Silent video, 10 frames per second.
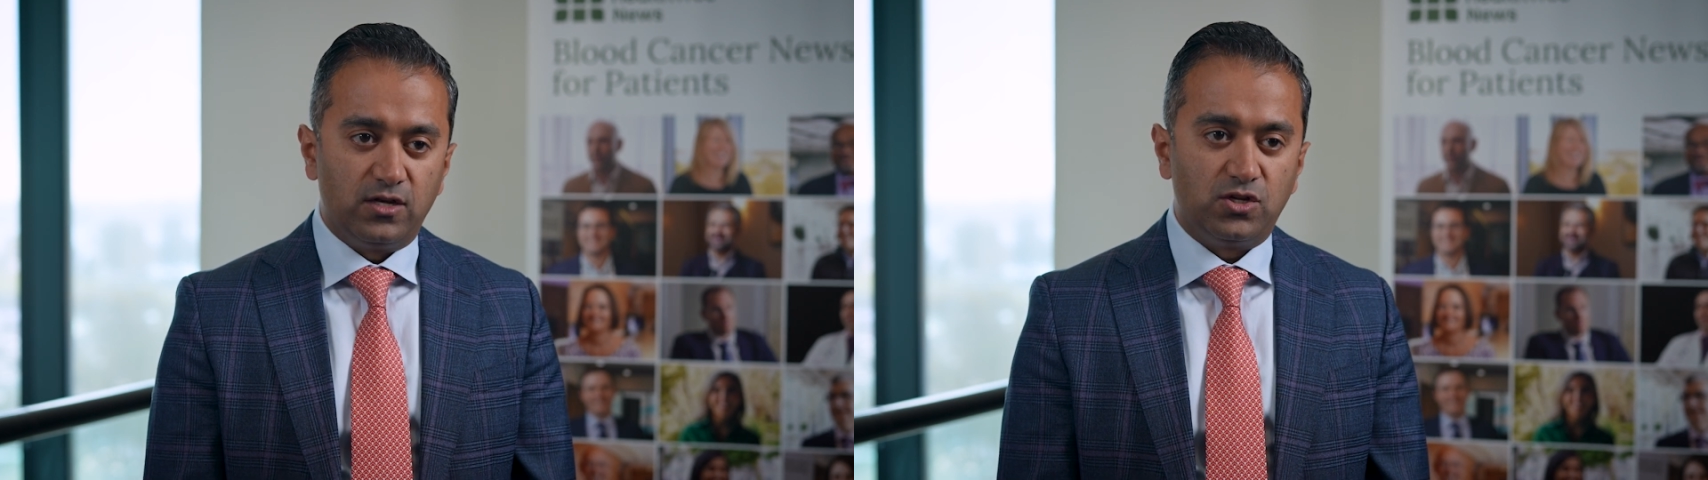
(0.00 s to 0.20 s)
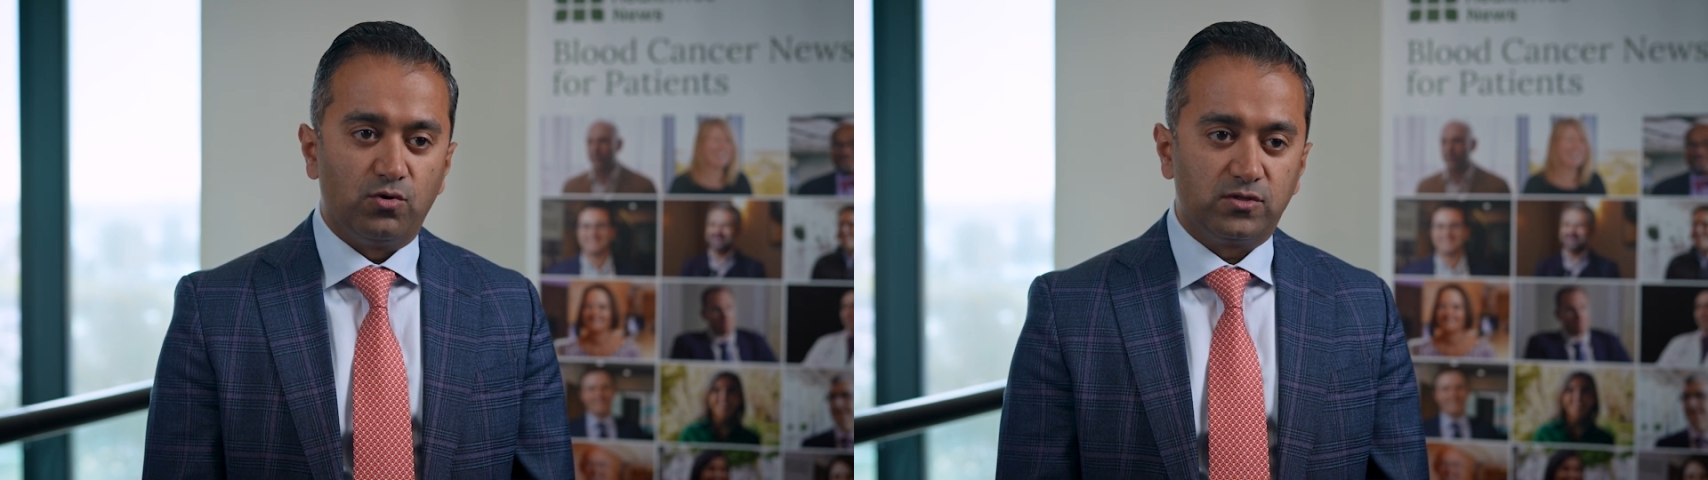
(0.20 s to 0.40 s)

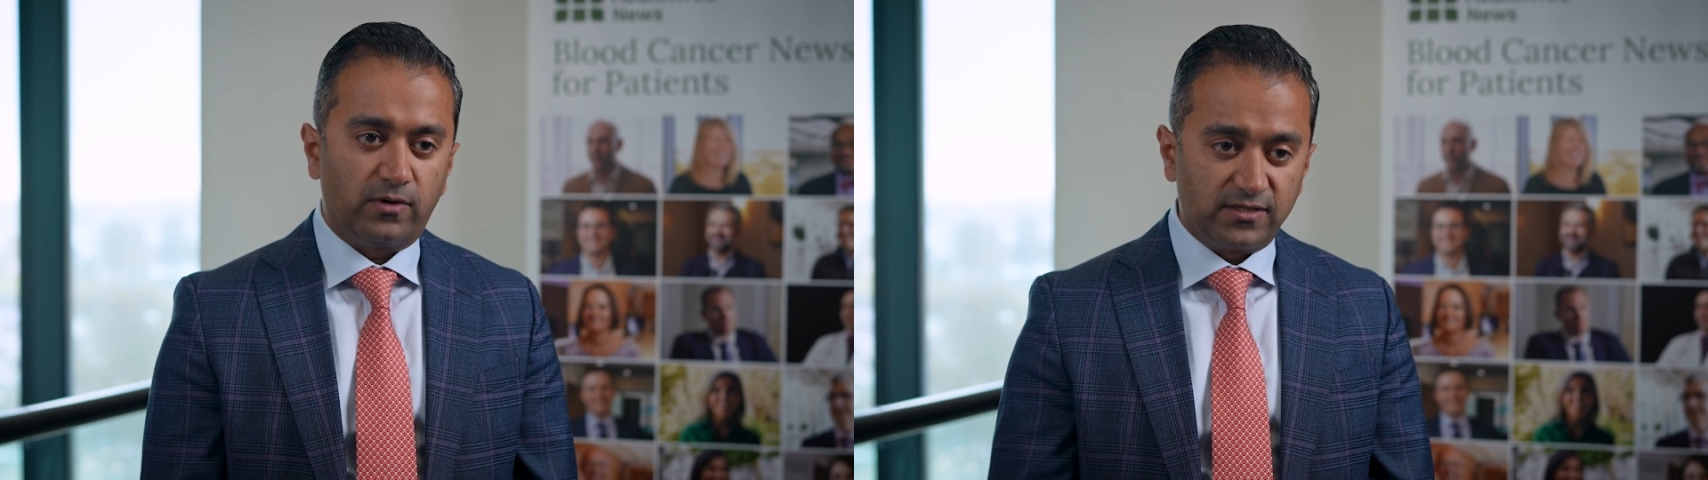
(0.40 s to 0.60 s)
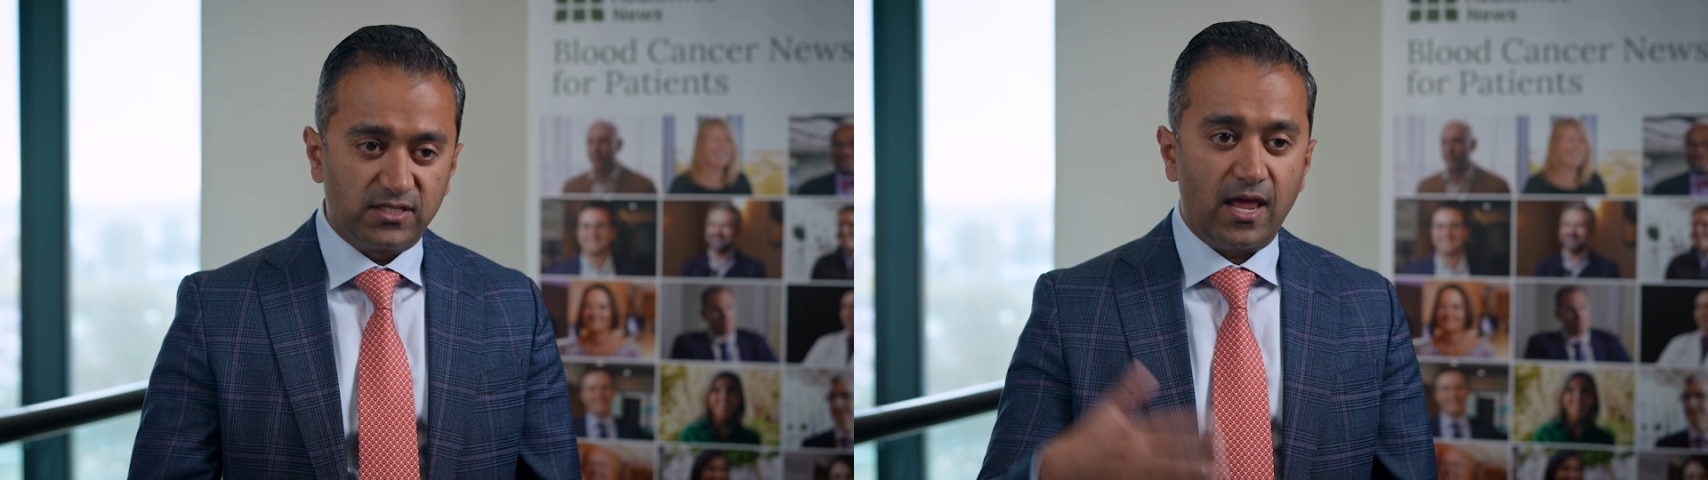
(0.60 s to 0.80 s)
dose,
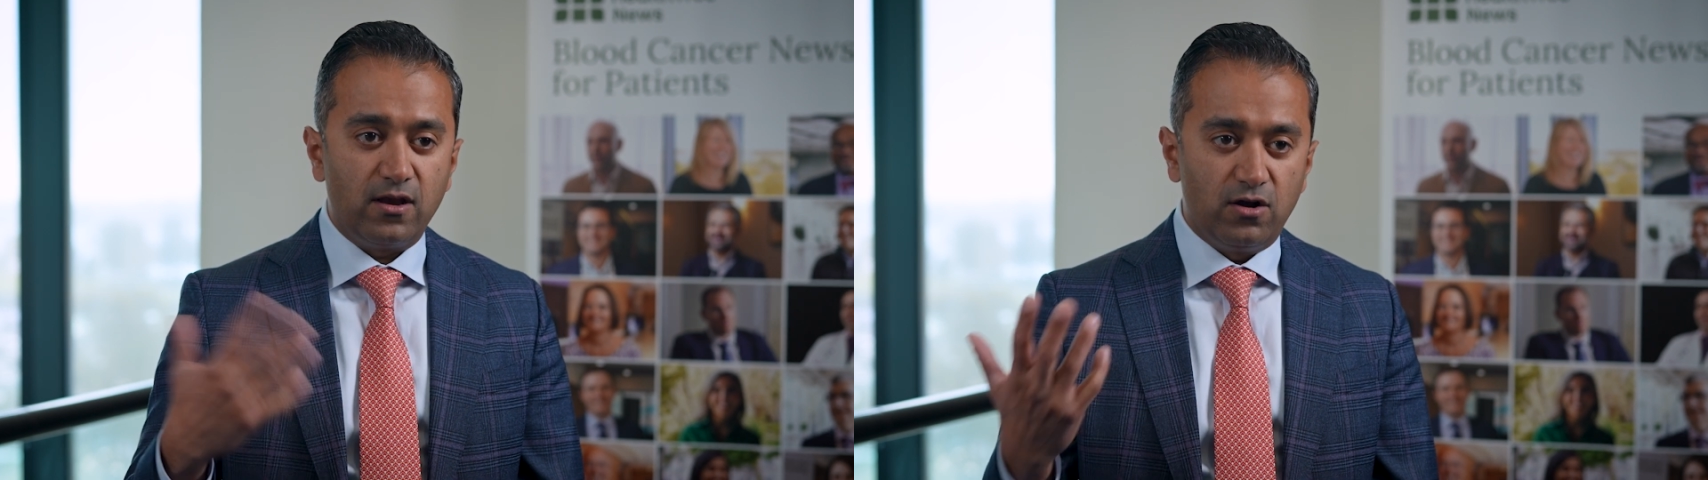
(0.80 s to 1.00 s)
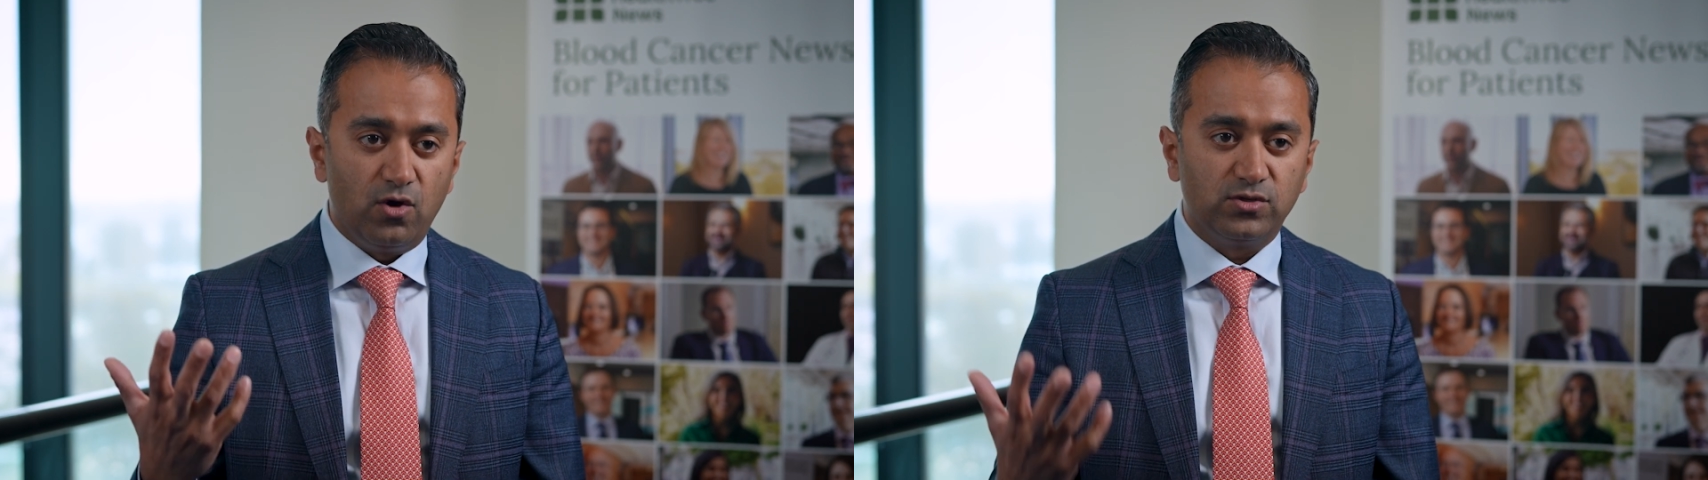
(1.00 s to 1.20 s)
because the
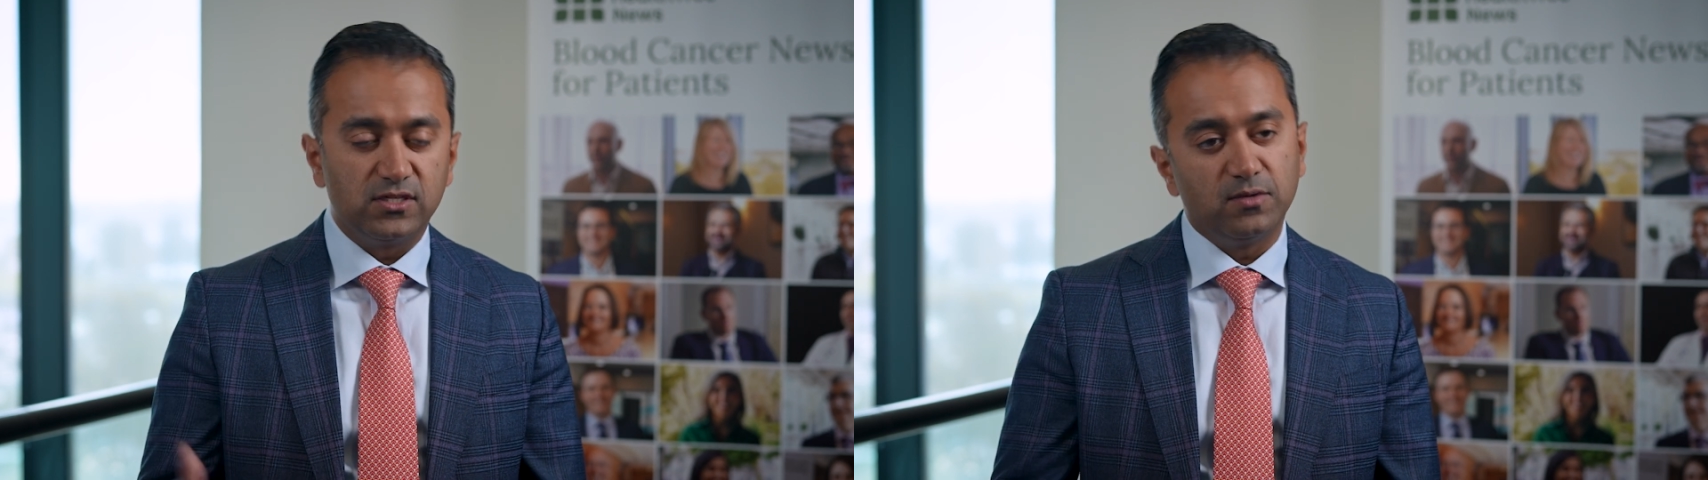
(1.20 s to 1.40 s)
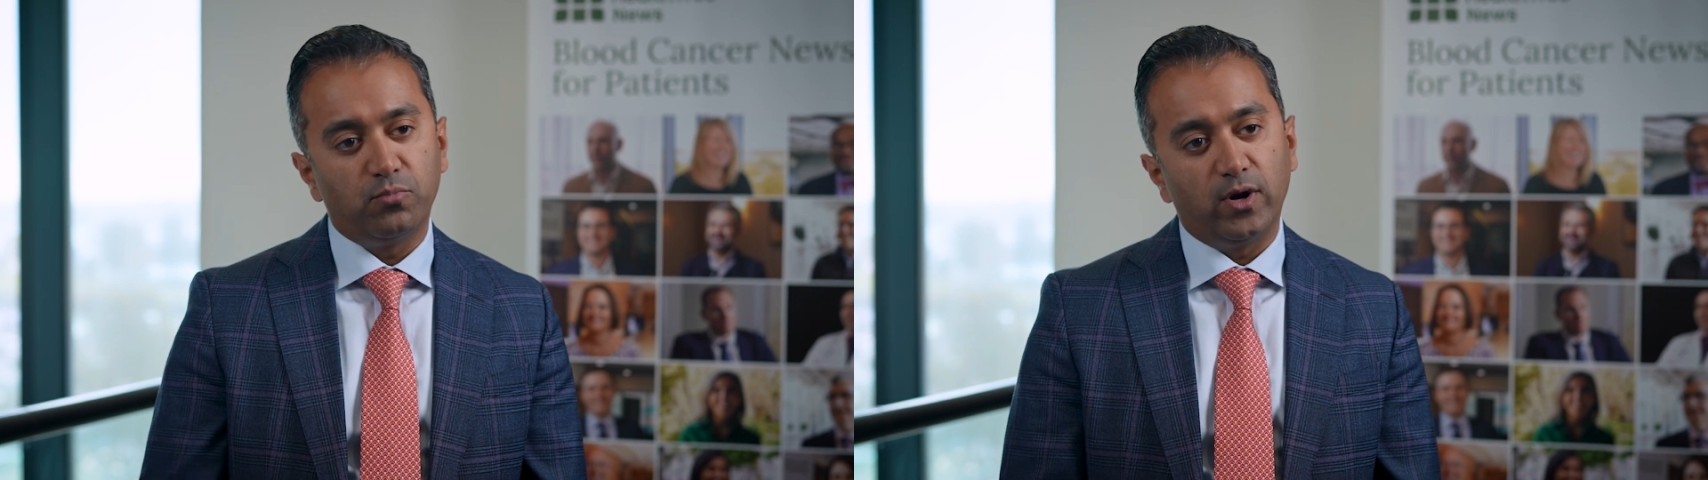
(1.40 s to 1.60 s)
standard dose is the zero